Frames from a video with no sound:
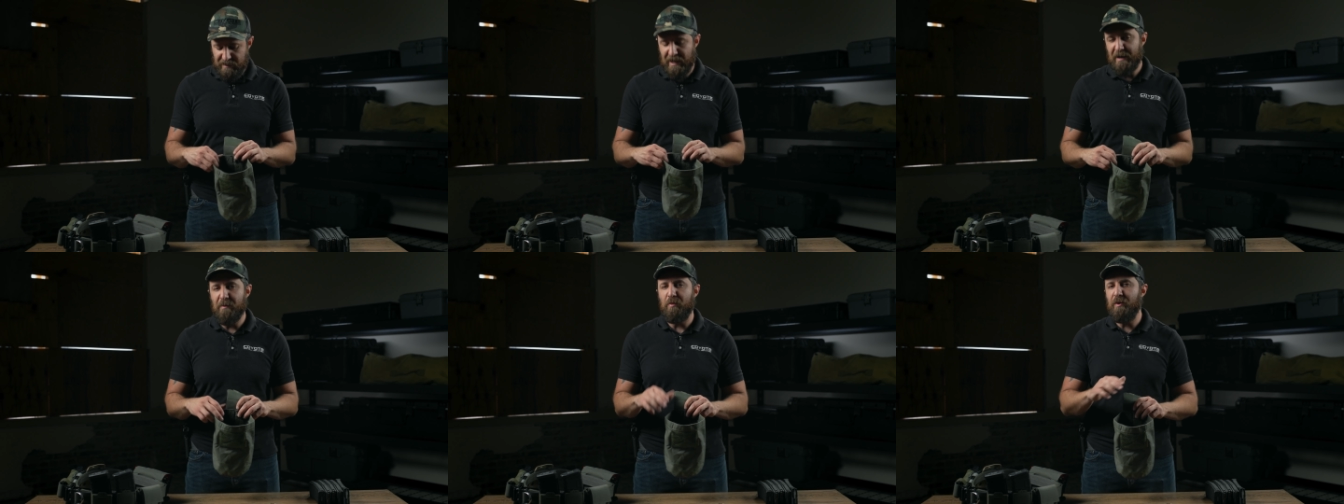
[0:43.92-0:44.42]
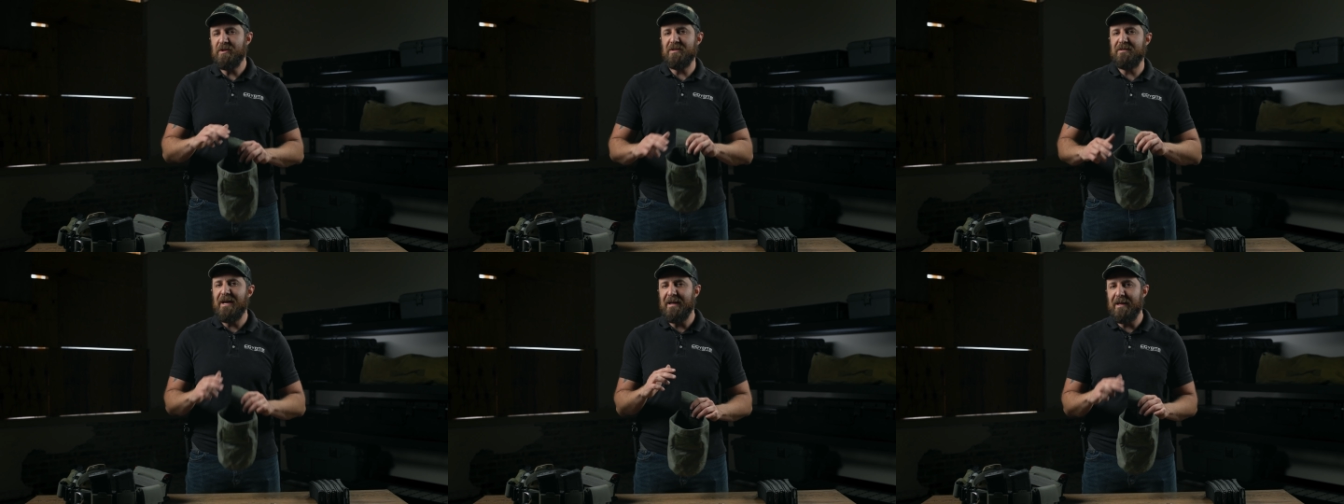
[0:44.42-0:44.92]
kind of bridges
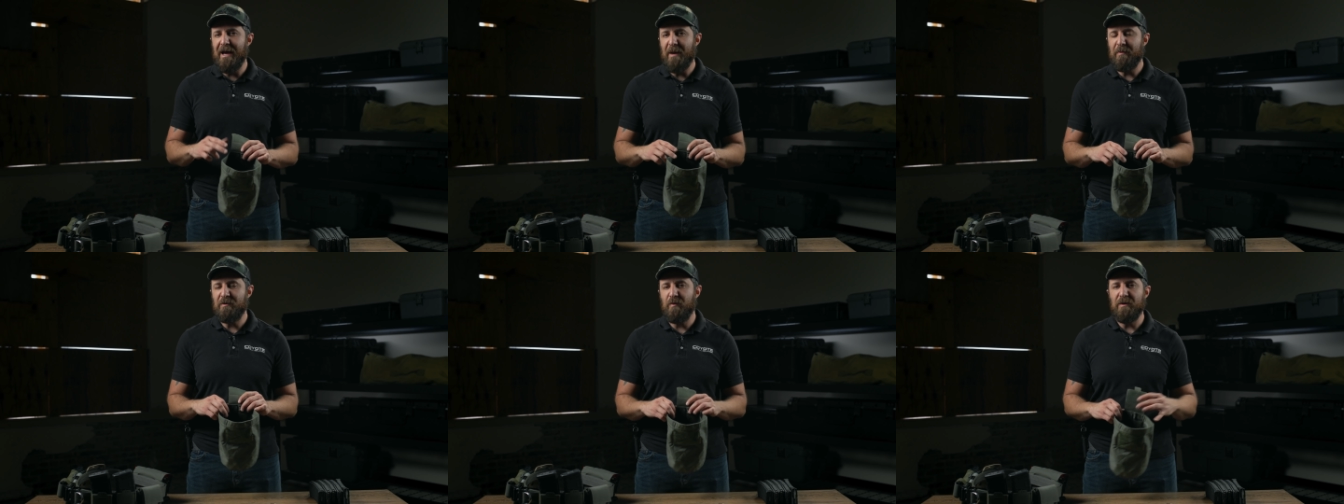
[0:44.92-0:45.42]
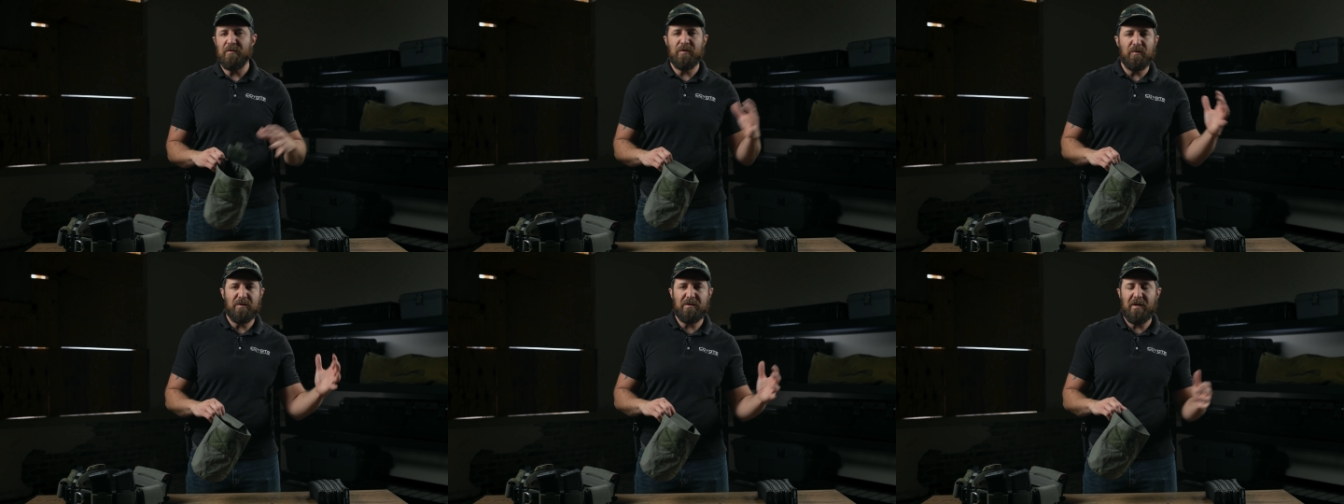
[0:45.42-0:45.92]
that gap between
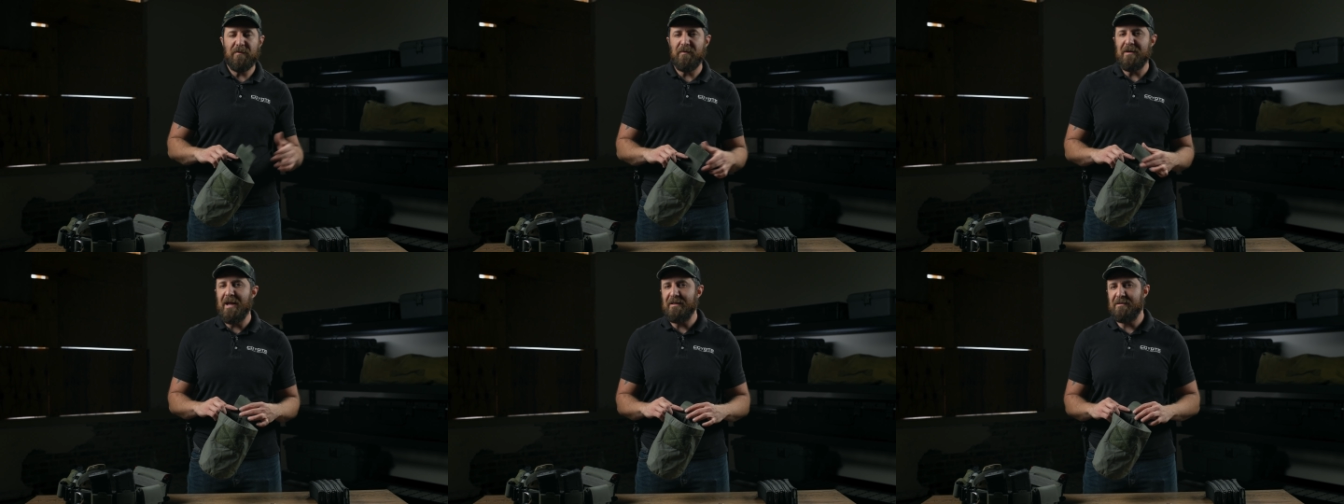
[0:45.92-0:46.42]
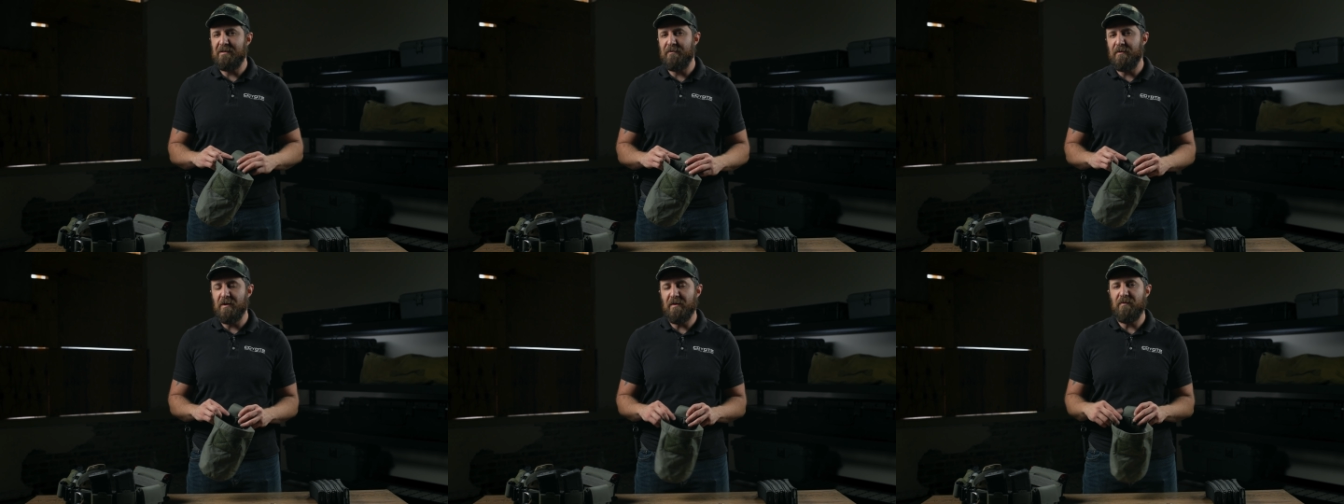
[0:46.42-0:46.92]
too stiff and not stiff
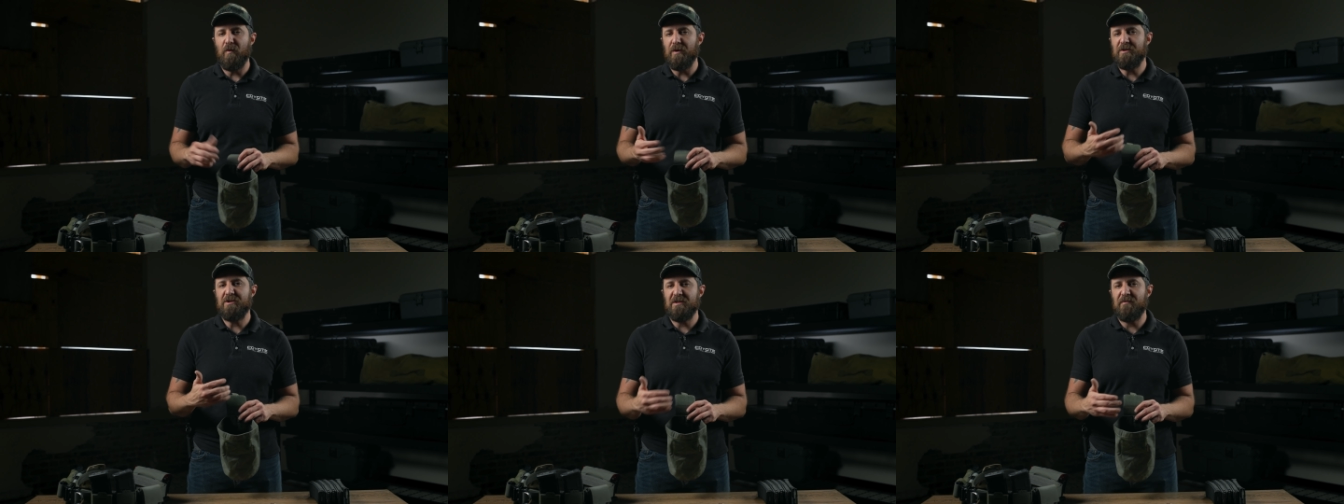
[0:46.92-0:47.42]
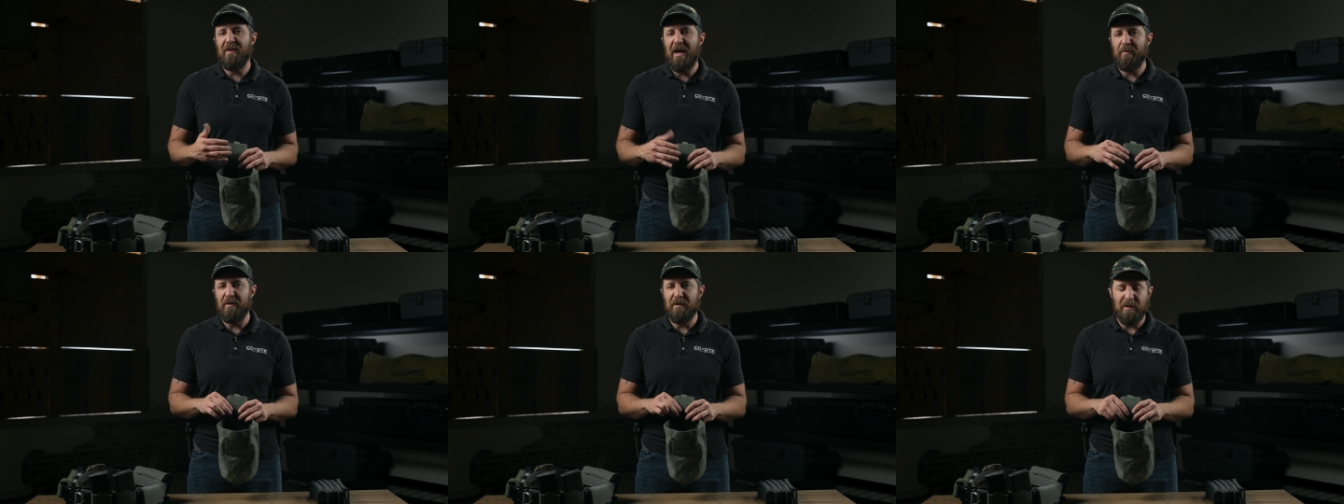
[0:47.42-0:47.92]
enough where it's just
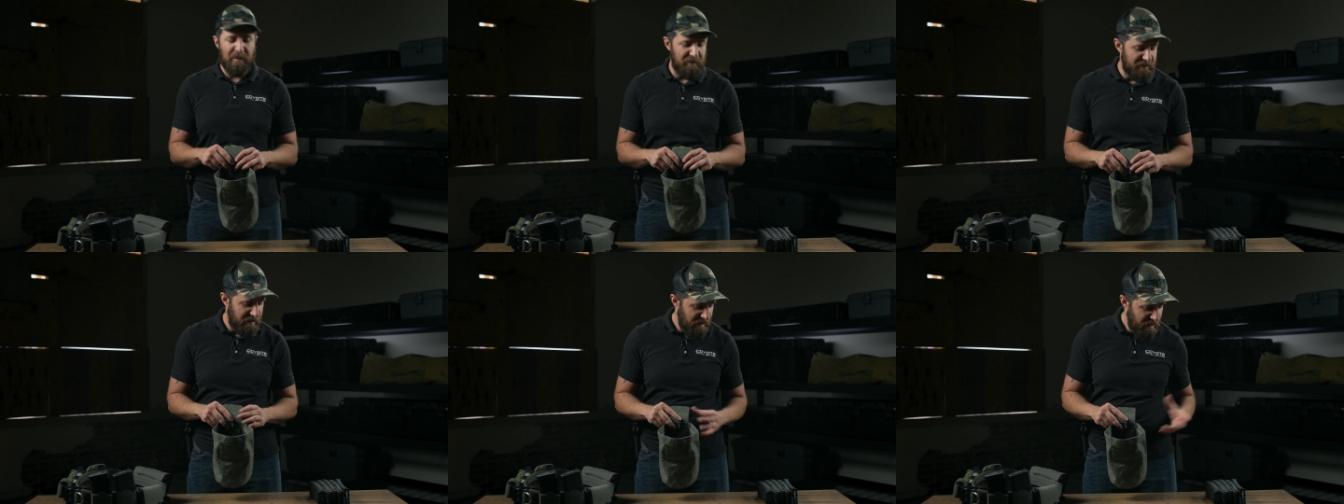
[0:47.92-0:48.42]
flapping closed.